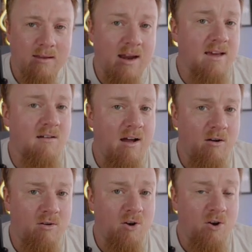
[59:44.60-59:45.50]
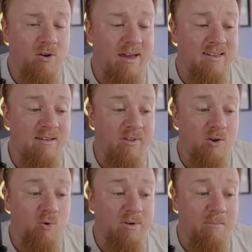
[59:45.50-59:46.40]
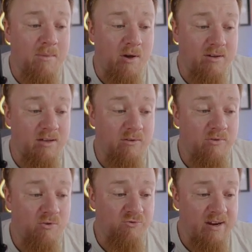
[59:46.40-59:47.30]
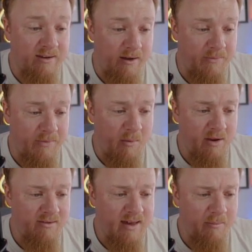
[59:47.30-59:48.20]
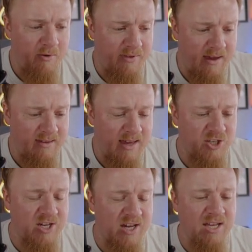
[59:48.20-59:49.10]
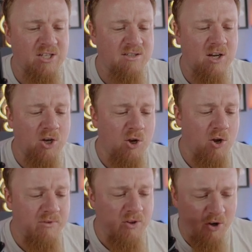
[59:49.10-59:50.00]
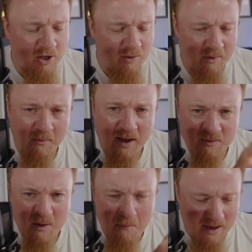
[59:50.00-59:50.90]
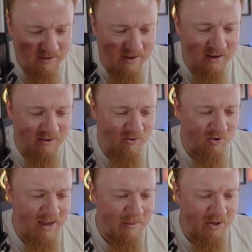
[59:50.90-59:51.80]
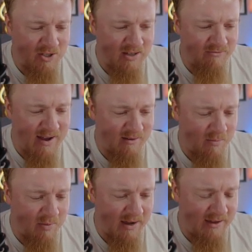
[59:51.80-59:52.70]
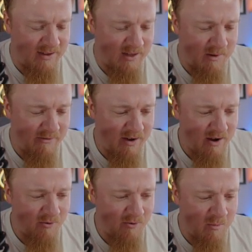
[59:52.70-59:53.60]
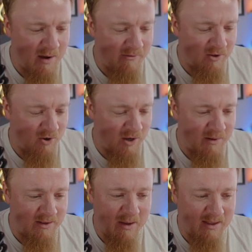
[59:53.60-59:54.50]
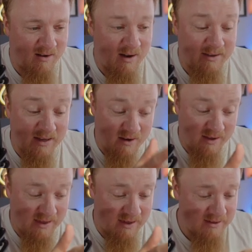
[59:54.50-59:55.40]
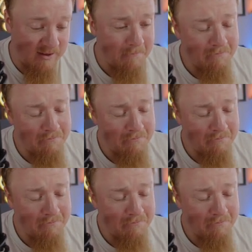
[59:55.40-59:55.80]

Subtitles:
The next icon along is something called Immersive Reader. And when you tap on this, it changes the look of the document. Mine's a bit messy because I've got images in random places. But if I go to a bit of the document, it's a bit tidier like this.